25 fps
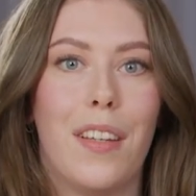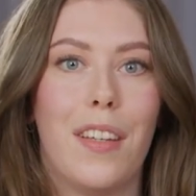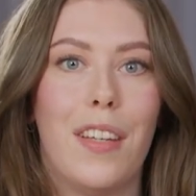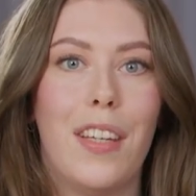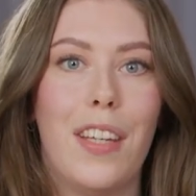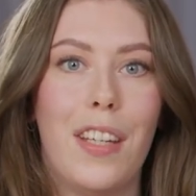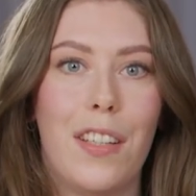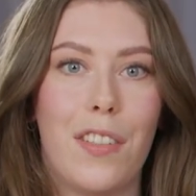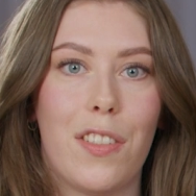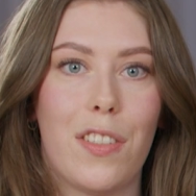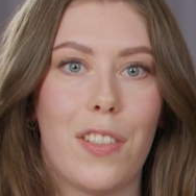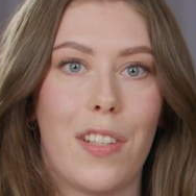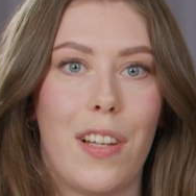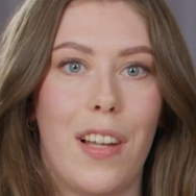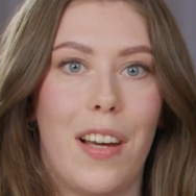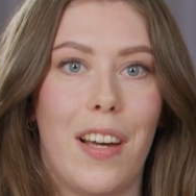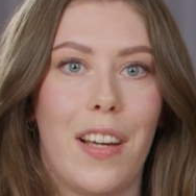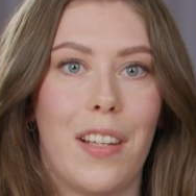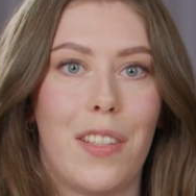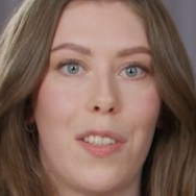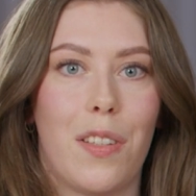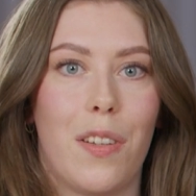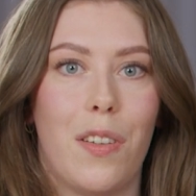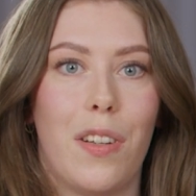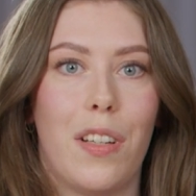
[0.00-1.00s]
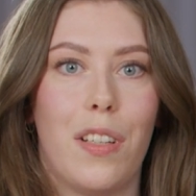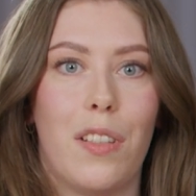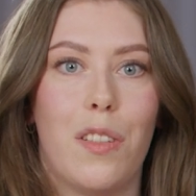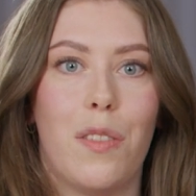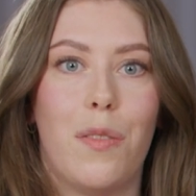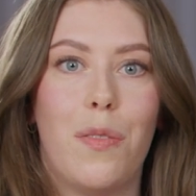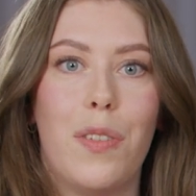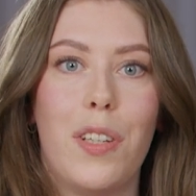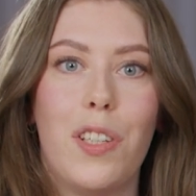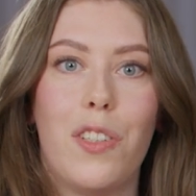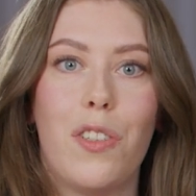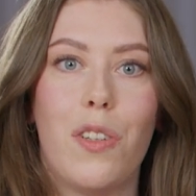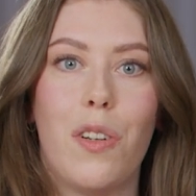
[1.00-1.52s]
Each slice are
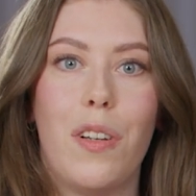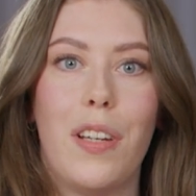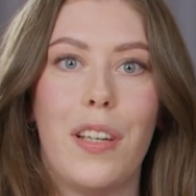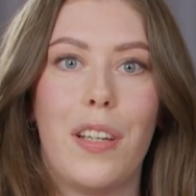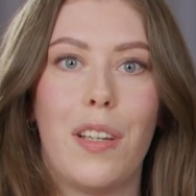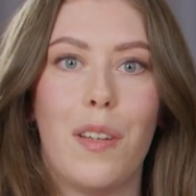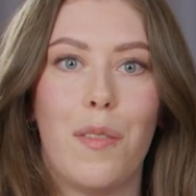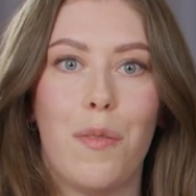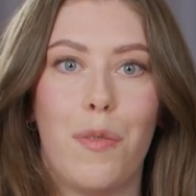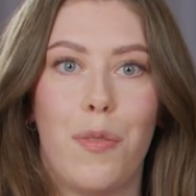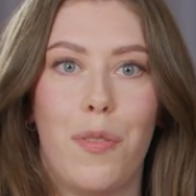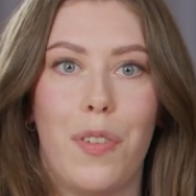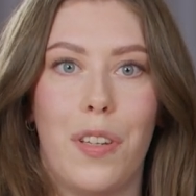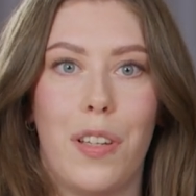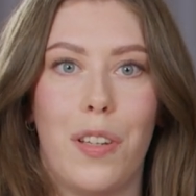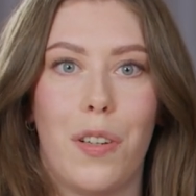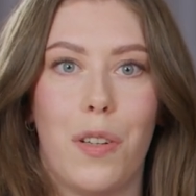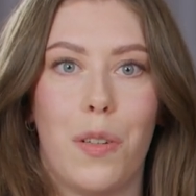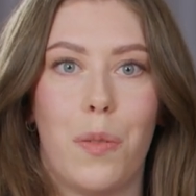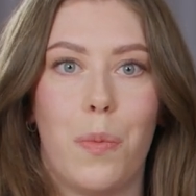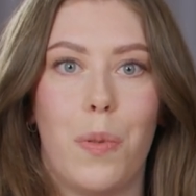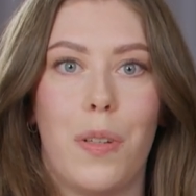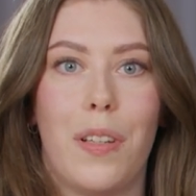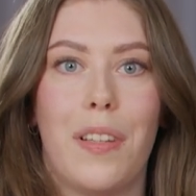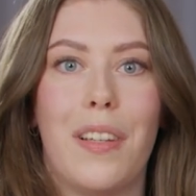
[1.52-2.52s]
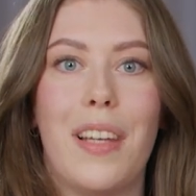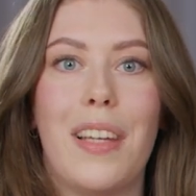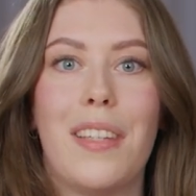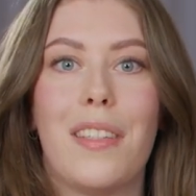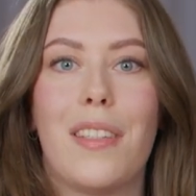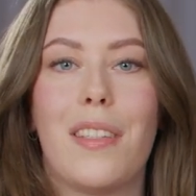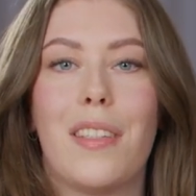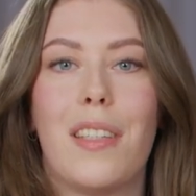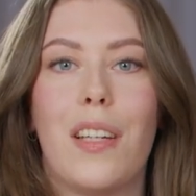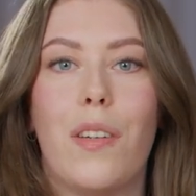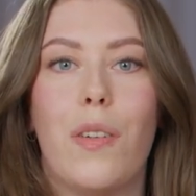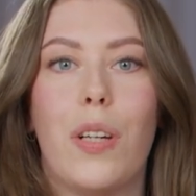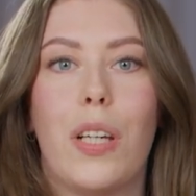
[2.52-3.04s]
individually configured with
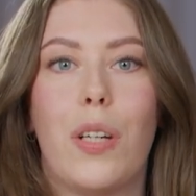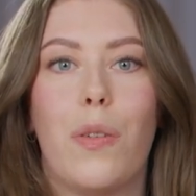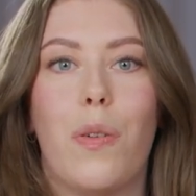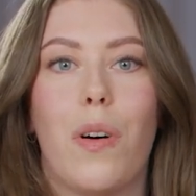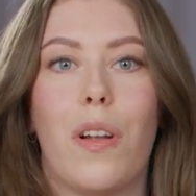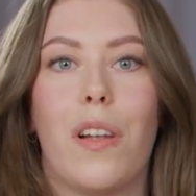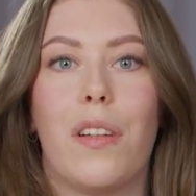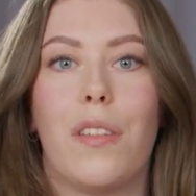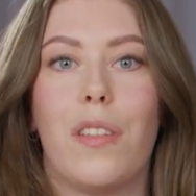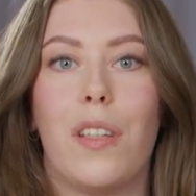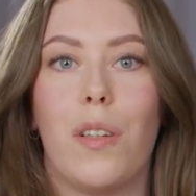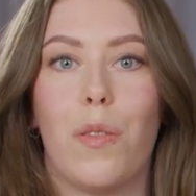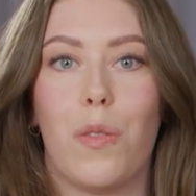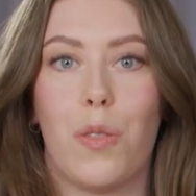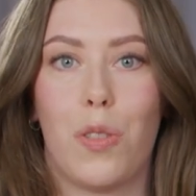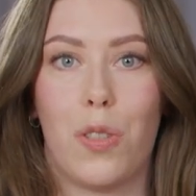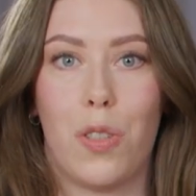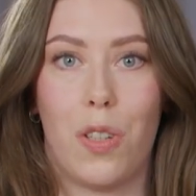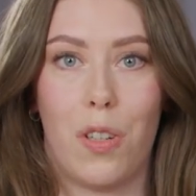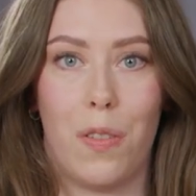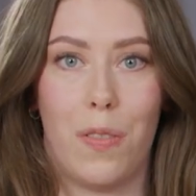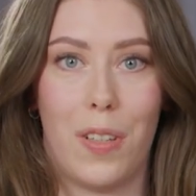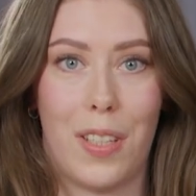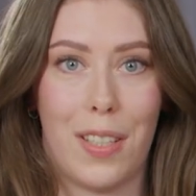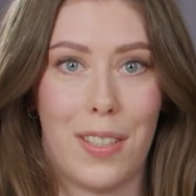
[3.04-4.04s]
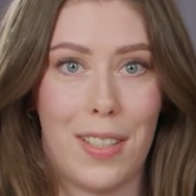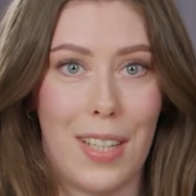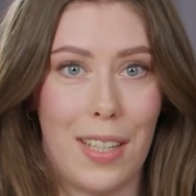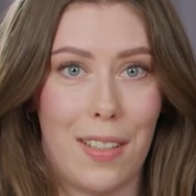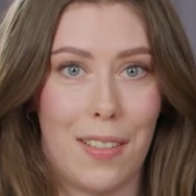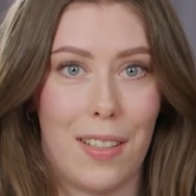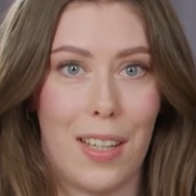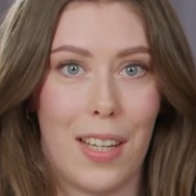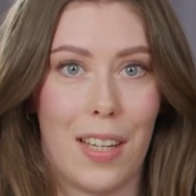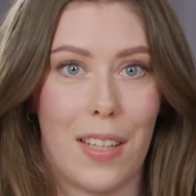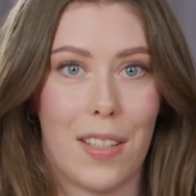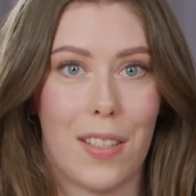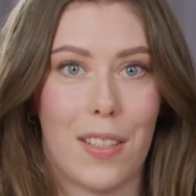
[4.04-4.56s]
necessary quality of service
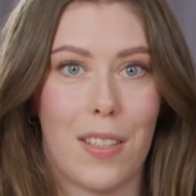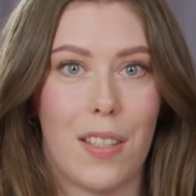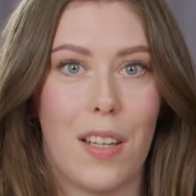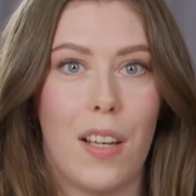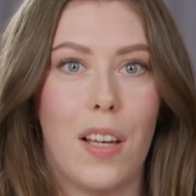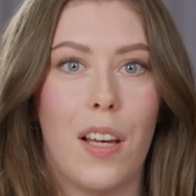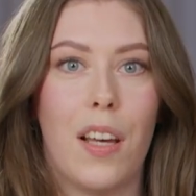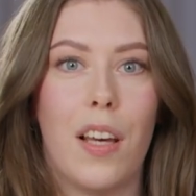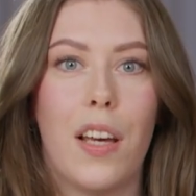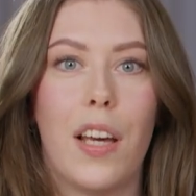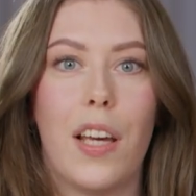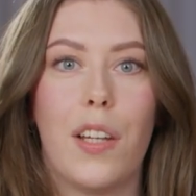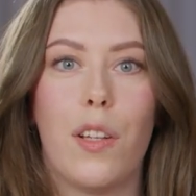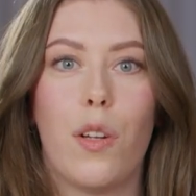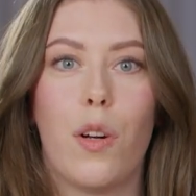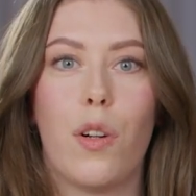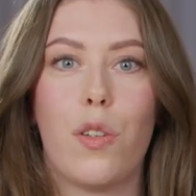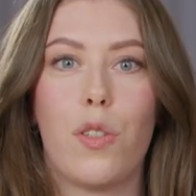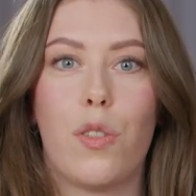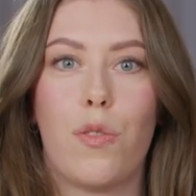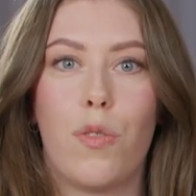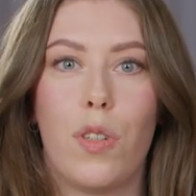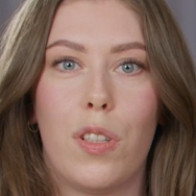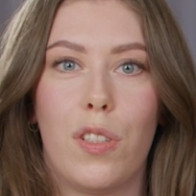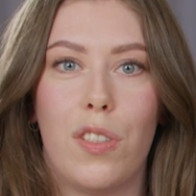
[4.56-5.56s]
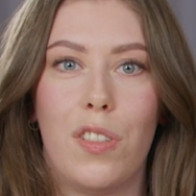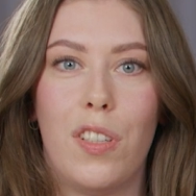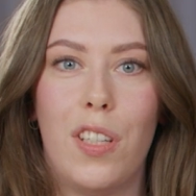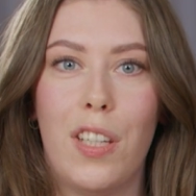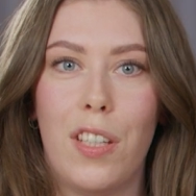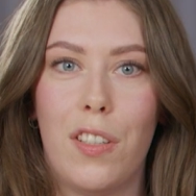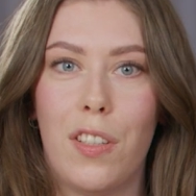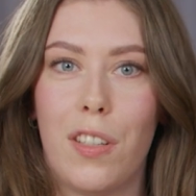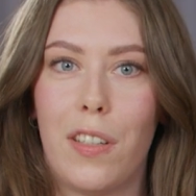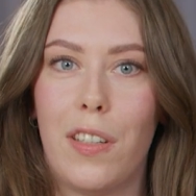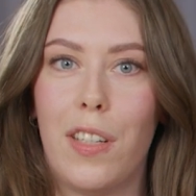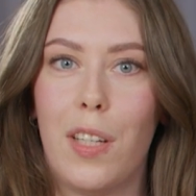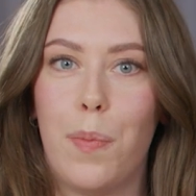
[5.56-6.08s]
settings and are
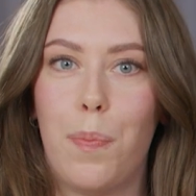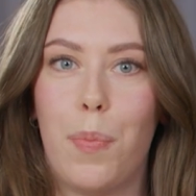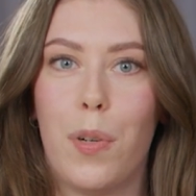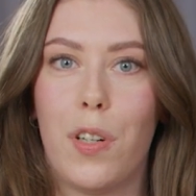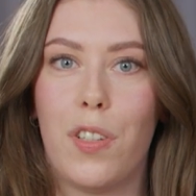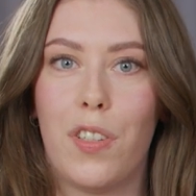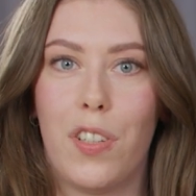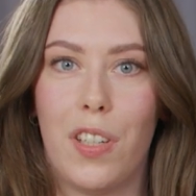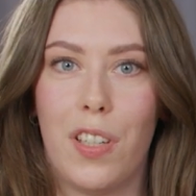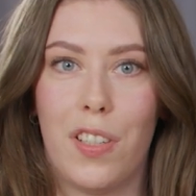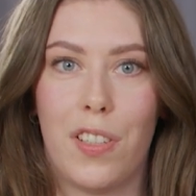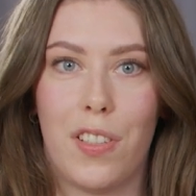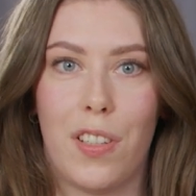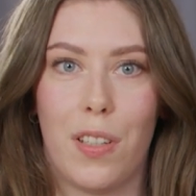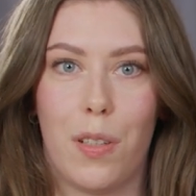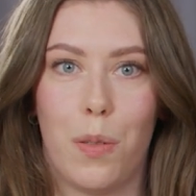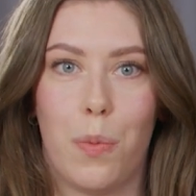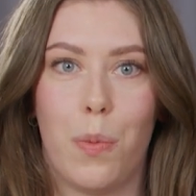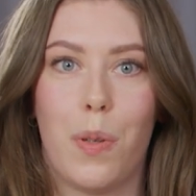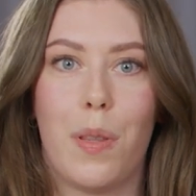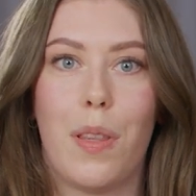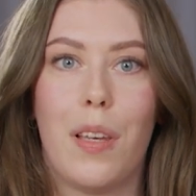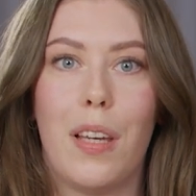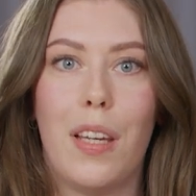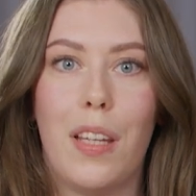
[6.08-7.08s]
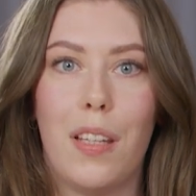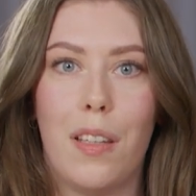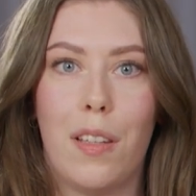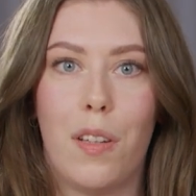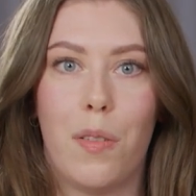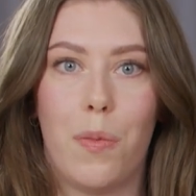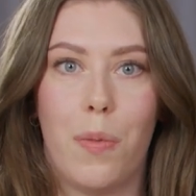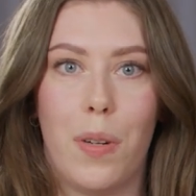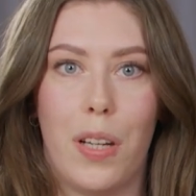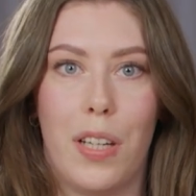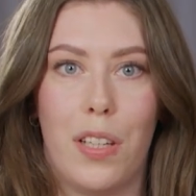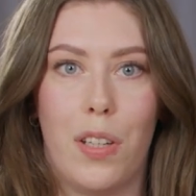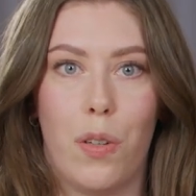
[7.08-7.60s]
strategically partitioned within
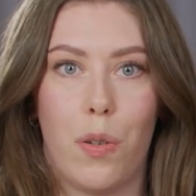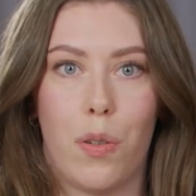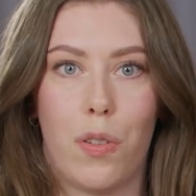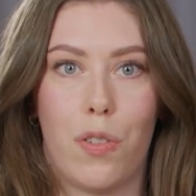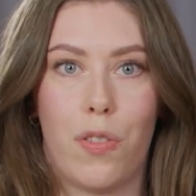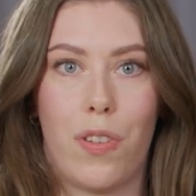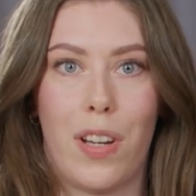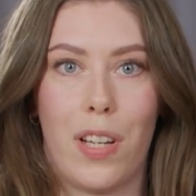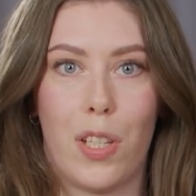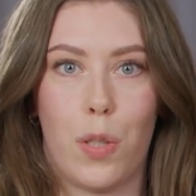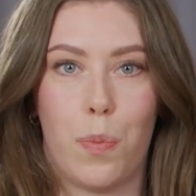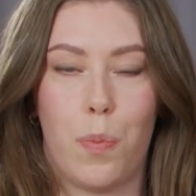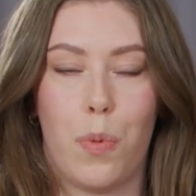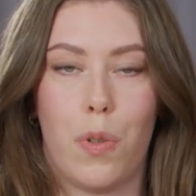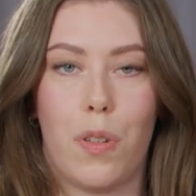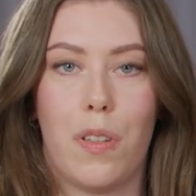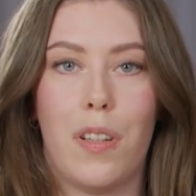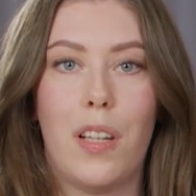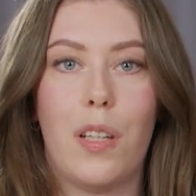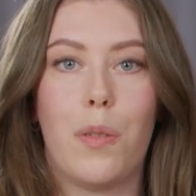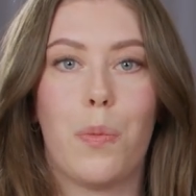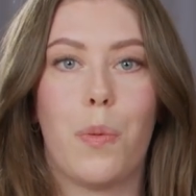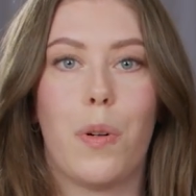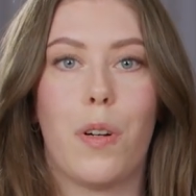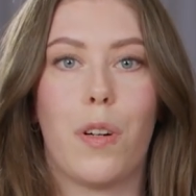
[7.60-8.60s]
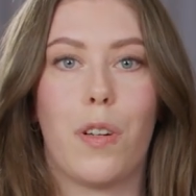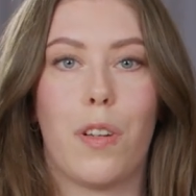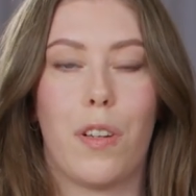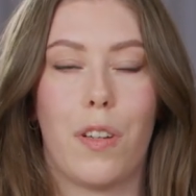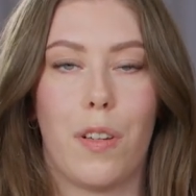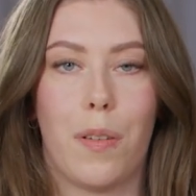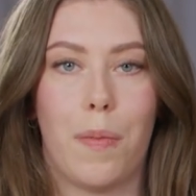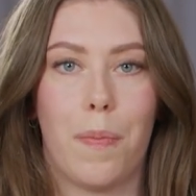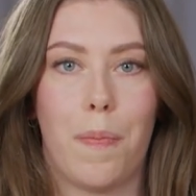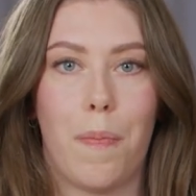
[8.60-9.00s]
the radio and transport network.